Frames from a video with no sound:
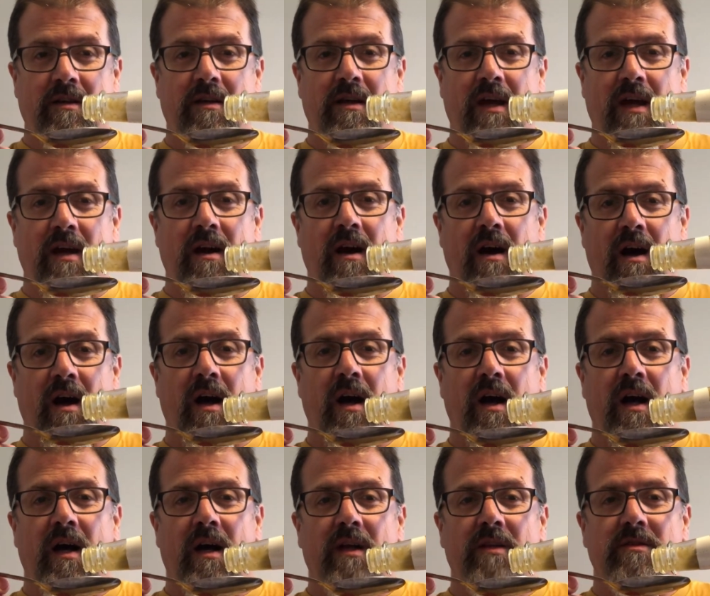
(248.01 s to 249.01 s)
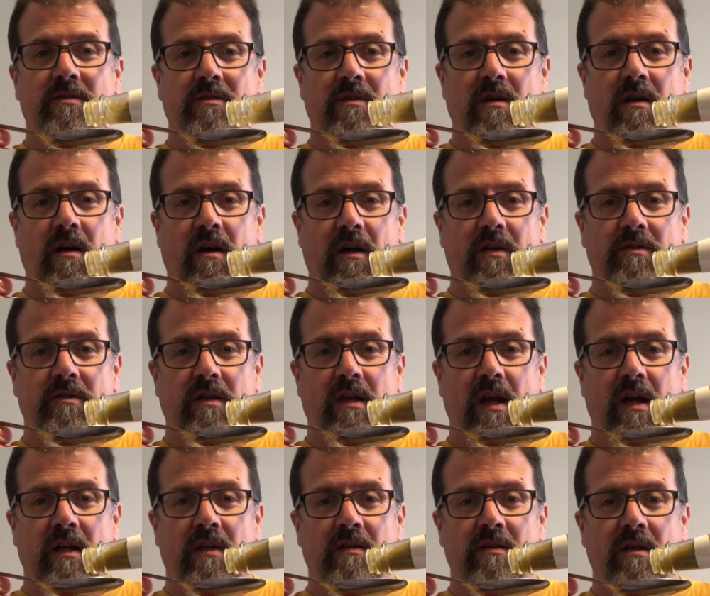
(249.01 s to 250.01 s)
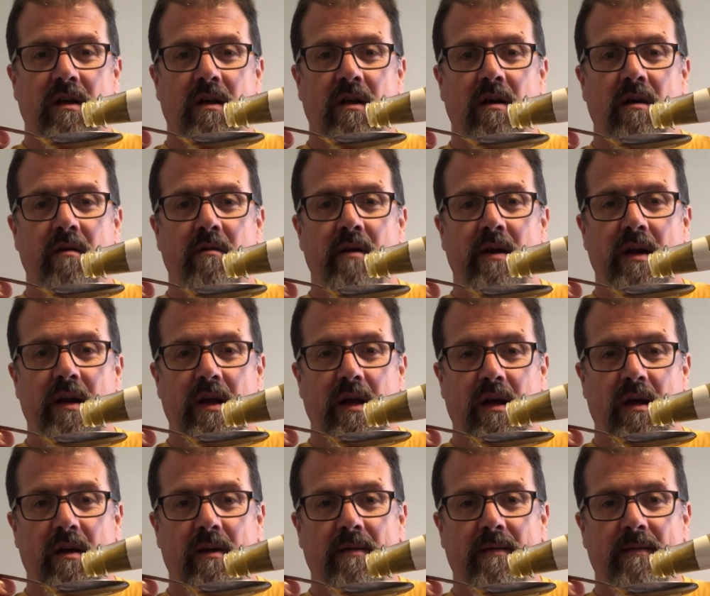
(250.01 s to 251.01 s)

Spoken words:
Hey, hot sauce, I can tell already.